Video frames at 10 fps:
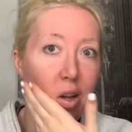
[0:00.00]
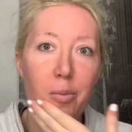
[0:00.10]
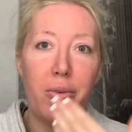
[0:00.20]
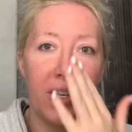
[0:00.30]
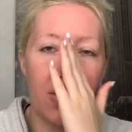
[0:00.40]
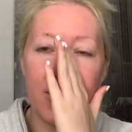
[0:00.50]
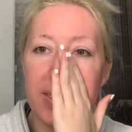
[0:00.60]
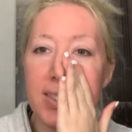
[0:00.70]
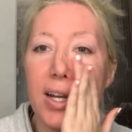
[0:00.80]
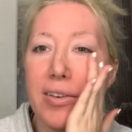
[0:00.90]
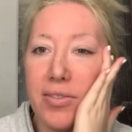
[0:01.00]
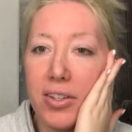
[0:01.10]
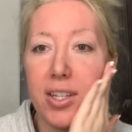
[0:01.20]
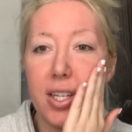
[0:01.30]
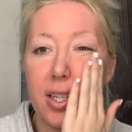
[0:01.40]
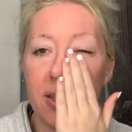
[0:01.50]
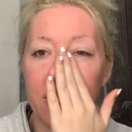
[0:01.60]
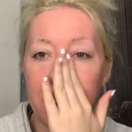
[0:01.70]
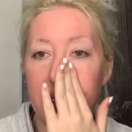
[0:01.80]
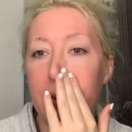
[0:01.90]
But no, this does not feel like it
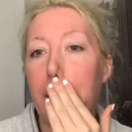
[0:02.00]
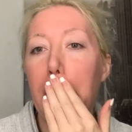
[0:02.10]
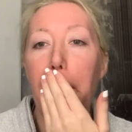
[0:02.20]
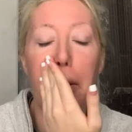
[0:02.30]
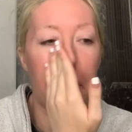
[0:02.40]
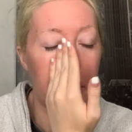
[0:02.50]
used to. I don't know what